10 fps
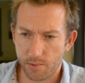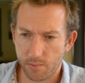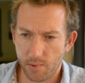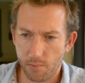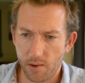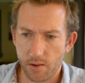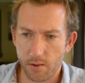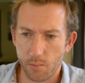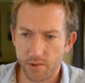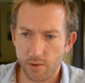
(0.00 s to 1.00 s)
really
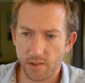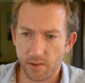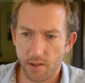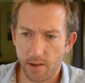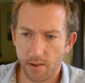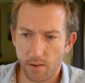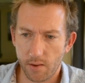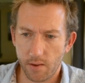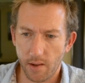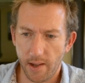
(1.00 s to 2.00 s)
good, was using the
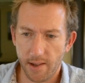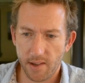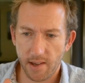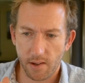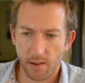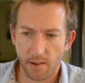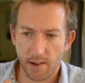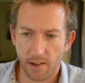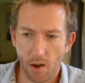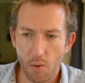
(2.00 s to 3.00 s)
you can
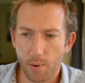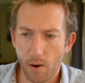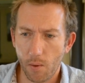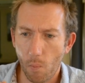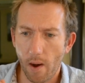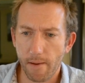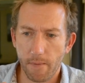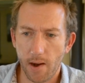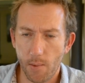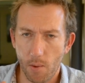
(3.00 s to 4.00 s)
get a GoPro
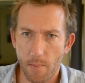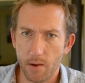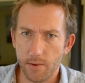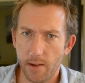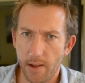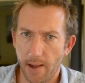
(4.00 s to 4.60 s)
Wi-Fi remote,